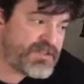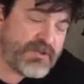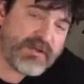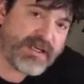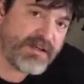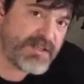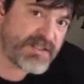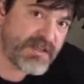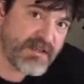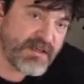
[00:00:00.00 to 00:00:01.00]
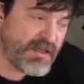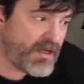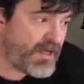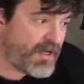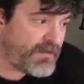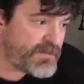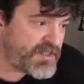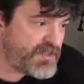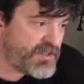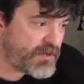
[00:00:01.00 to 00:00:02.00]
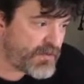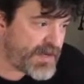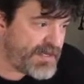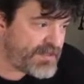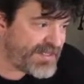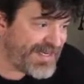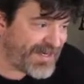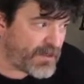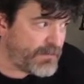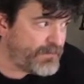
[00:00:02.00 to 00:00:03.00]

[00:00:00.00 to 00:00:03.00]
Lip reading: tunings? Since you're right there.